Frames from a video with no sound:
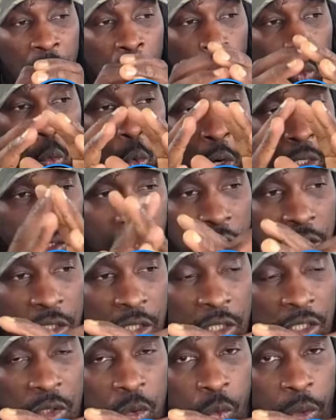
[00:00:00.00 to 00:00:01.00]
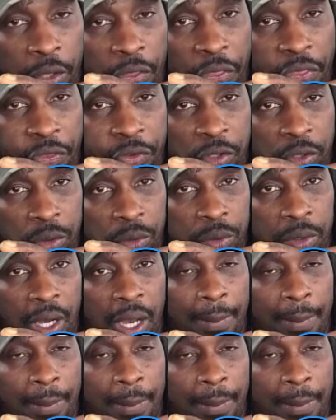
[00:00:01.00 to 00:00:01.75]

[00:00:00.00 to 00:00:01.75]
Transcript: what I just went through,